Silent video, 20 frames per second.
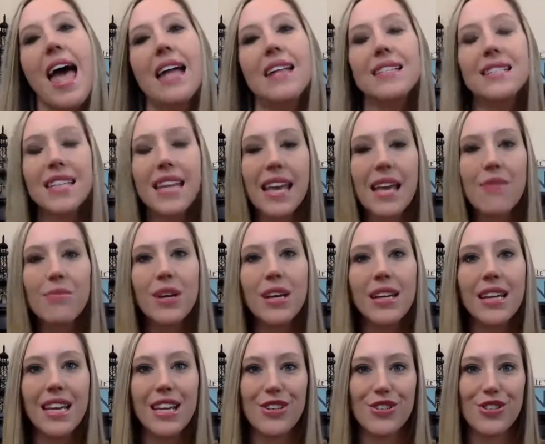And today I'm
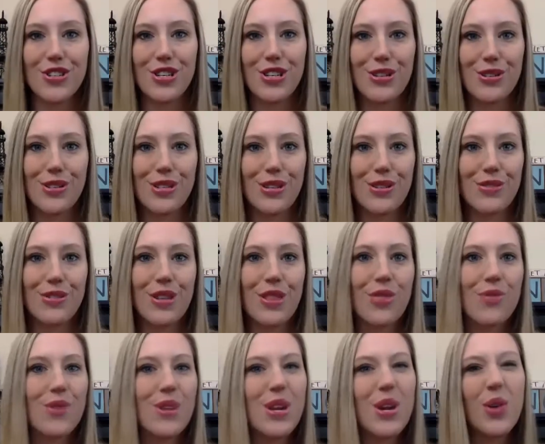going to introduce you
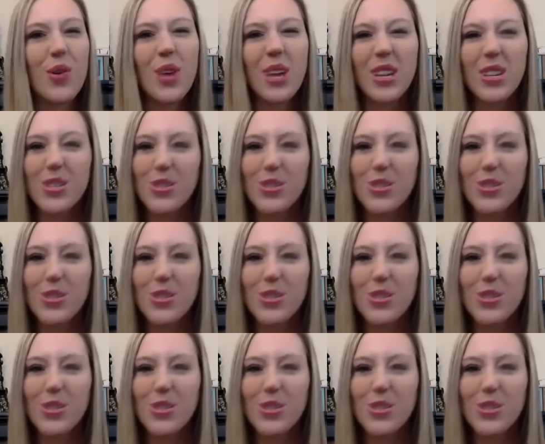to 3 quick,